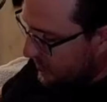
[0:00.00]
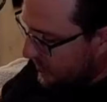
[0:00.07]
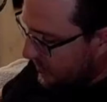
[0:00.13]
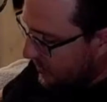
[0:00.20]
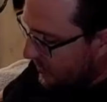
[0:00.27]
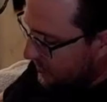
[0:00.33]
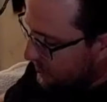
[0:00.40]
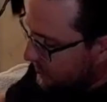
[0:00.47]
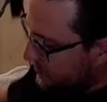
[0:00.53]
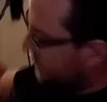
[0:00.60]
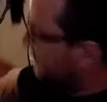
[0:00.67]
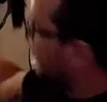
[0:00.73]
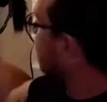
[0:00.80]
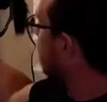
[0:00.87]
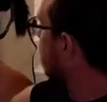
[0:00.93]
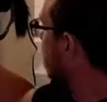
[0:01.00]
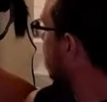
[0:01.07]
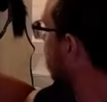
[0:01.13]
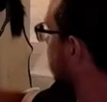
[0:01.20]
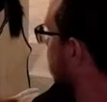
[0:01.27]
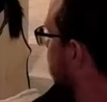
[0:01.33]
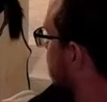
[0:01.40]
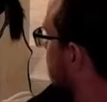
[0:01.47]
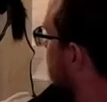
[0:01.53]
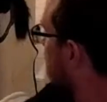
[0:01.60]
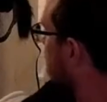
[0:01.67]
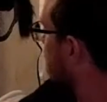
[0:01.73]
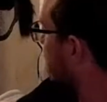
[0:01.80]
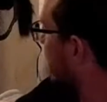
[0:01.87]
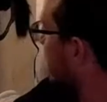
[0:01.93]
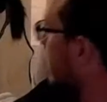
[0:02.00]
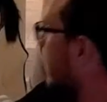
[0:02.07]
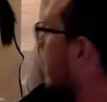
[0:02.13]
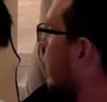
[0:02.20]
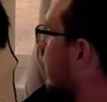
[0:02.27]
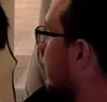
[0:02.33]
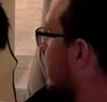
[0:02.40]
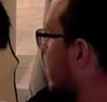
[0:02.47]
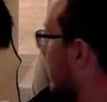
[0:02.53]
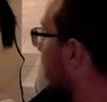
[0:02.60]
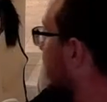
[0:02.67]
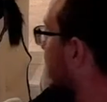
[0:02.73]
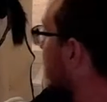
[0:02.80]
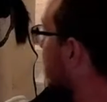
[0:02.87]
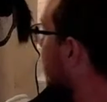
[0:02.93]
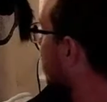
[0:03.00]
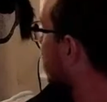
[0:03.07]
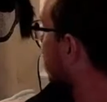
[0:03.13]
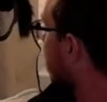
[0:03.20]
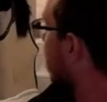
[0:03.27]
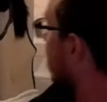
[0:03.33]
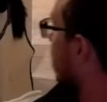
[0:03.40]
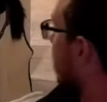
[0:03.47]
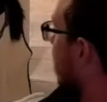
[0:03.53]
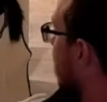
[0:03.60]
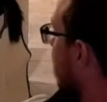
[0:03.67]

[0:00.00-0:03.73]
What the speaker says: What was your favorite scene? There's a lot of good scenes in this movie. I'll give it that.